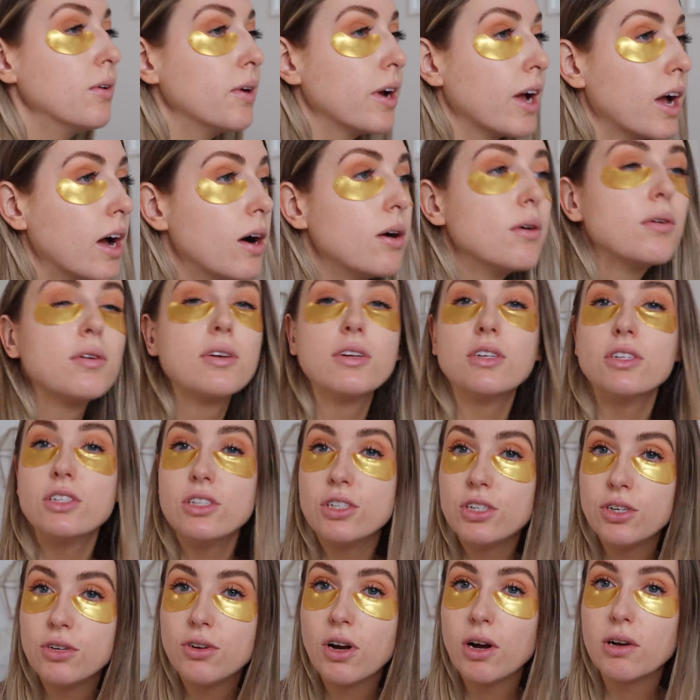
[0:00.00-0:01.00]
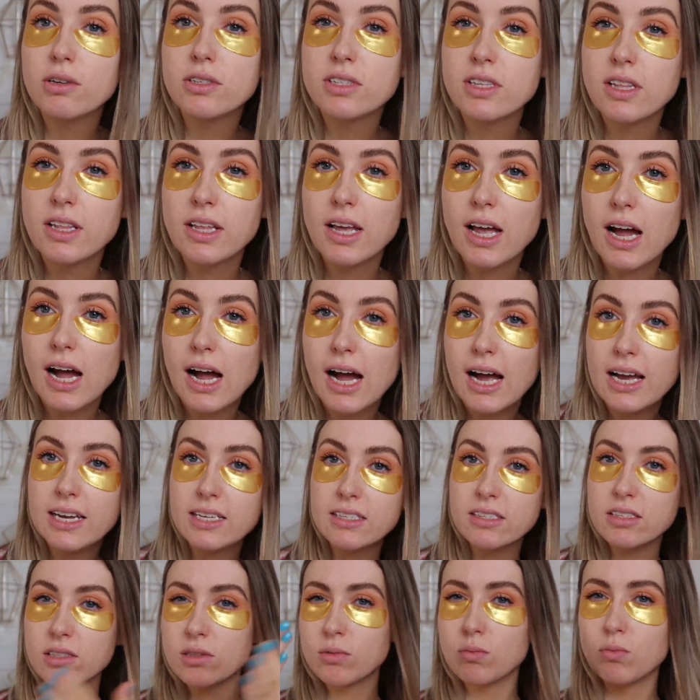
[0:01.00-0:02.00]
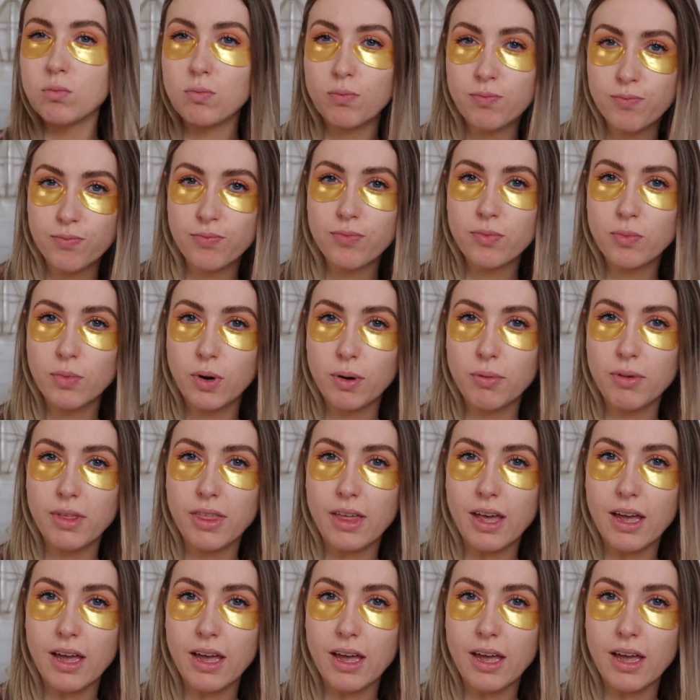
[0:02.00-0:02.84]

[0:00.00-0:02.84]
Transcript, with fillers: Here we go. Two coats on the eyes. What do we